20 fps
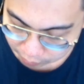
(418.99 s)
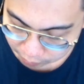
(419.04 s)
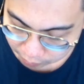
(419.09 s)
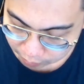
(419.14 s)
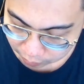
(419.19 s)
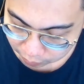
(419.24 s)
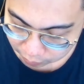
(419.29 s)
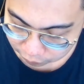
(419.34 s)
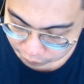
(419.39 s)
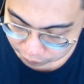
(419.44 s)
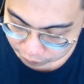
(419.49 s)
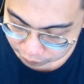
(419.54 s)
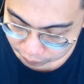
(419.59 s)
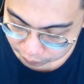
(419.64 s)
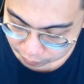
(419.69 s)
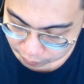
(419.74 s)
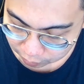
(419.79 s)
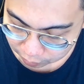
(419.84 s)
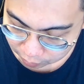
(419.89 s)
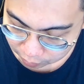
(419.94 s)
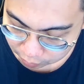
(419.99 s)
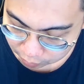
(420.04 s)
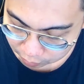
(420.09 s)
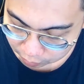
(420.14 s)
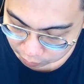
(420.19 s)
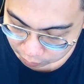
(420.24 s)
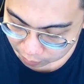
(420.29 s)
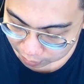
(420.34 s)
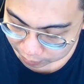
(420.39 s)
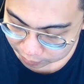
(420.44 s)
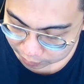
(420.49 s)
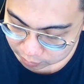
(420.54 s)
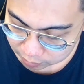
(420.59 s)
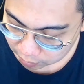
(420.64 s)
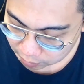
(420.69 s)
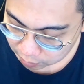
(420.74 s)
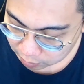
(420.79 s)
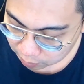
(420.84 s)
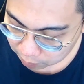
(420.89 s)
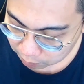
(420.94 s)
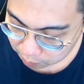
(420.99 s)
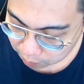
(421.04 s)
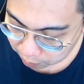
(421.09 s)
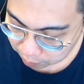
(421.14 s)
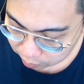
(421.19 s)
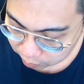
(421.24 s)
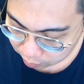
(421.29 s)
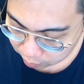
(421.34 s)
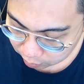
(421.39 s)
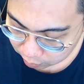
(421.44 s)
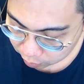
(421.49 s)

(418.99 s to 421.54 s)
Give the what, but